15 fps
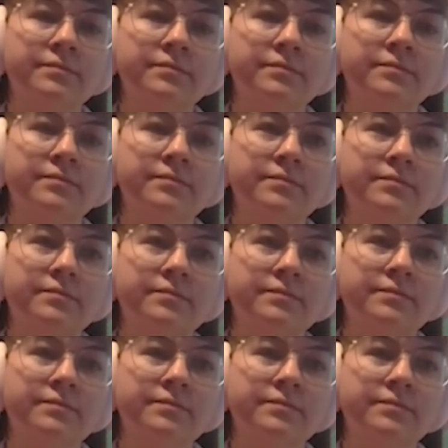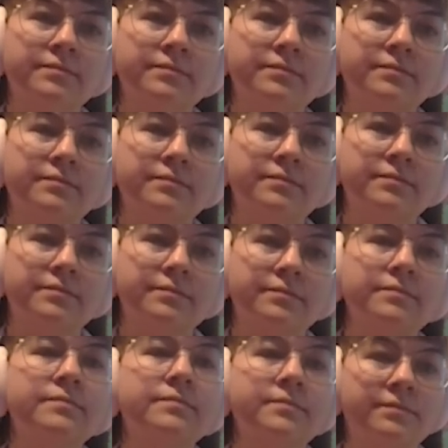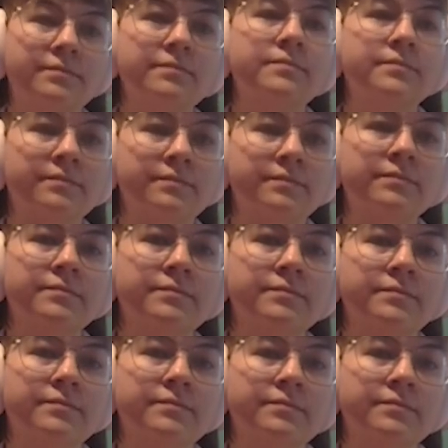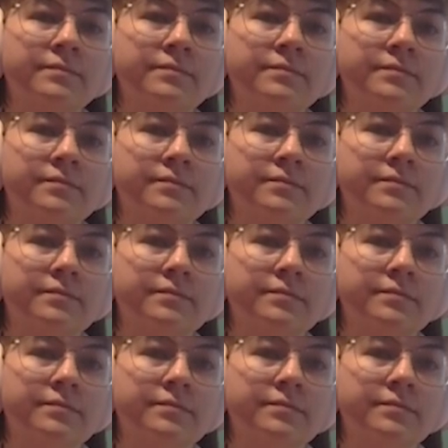[no speech]